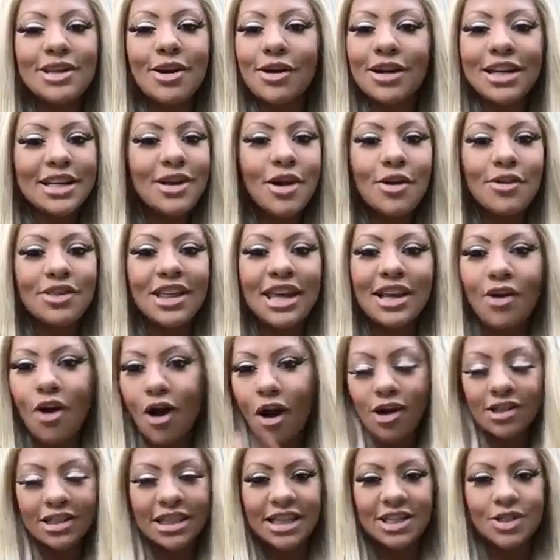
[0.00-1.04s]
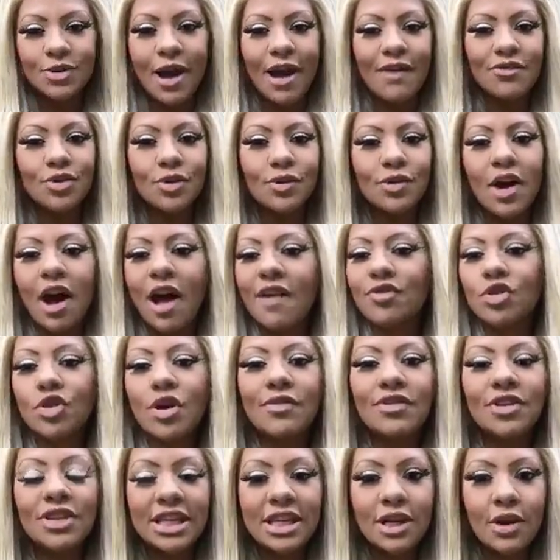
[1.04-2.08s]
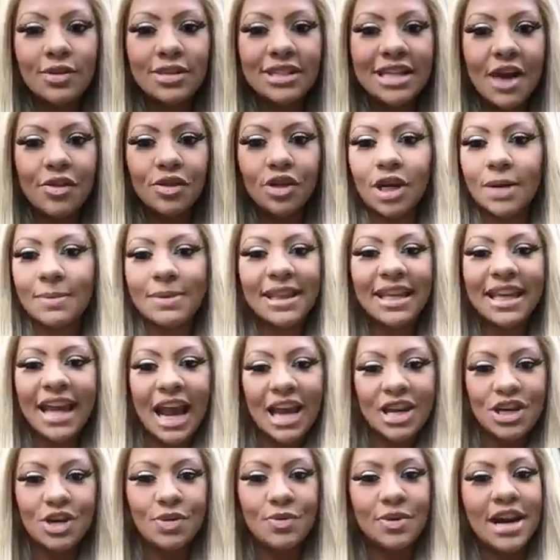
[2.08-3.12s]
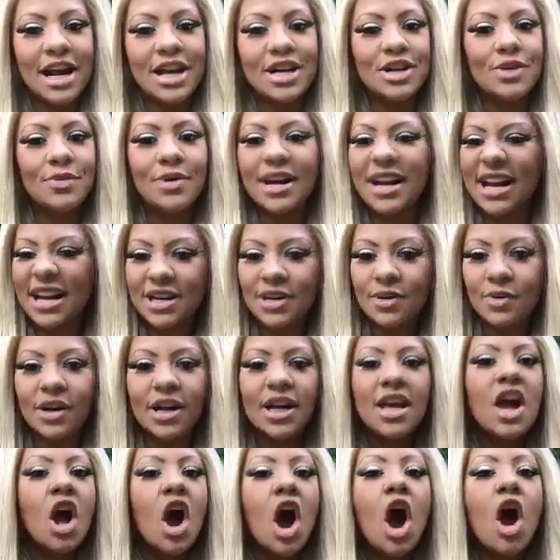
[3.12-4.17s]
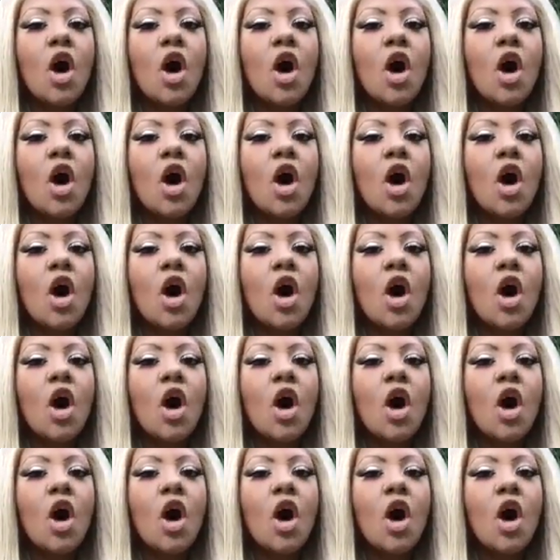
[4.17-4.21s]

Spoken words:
already know they called it. So after everything goes down, they're gonna be like, I knew it.